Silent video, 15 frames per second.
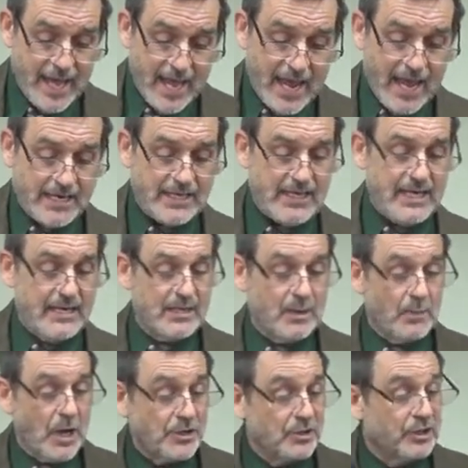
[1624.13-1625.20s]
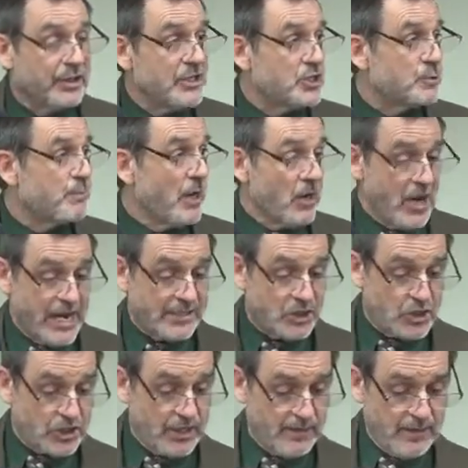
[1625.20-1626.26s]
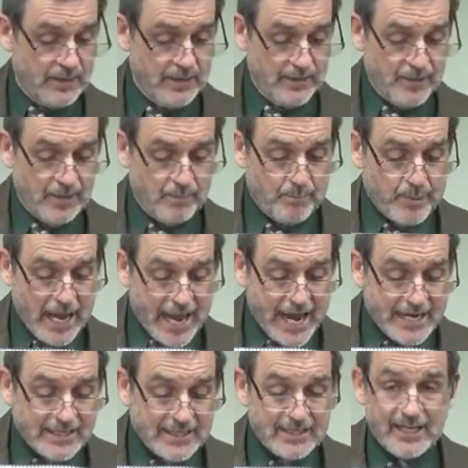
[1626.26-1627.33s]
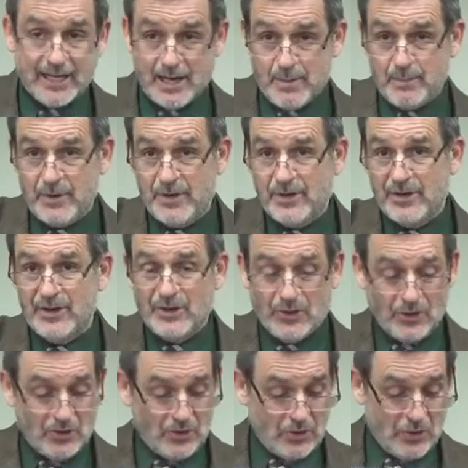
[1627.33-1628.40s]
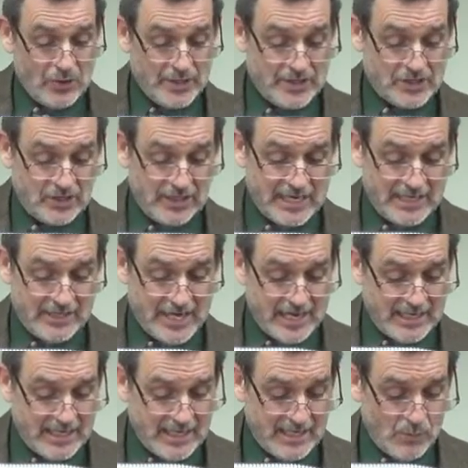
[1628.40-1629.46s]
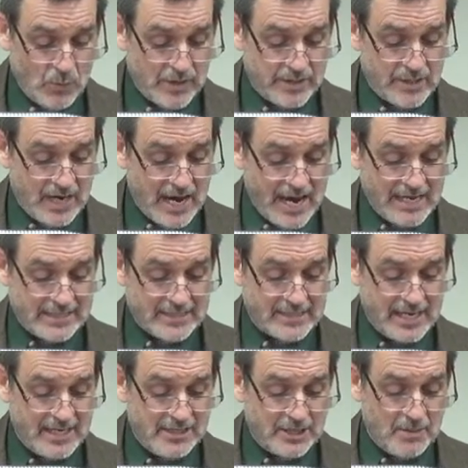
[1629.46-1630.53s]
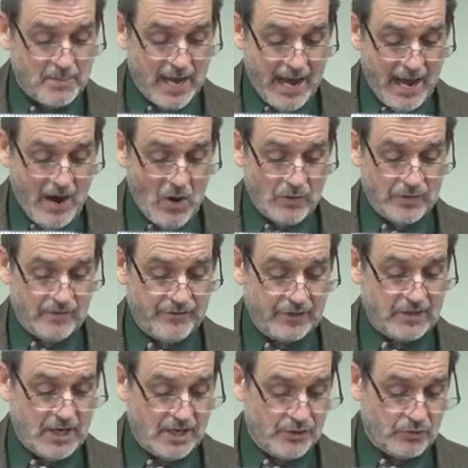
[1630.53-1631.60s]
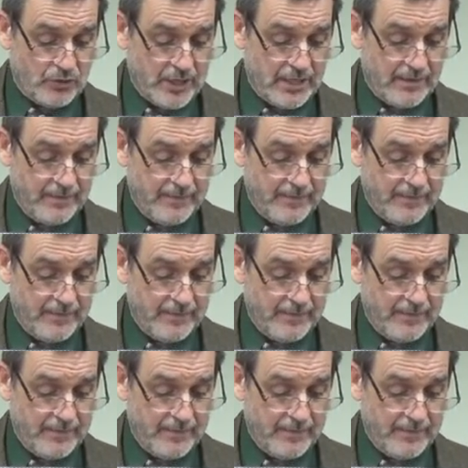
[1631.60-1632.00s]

And he, the unclean spirits, begged him earnestly that he would not send him out of the country.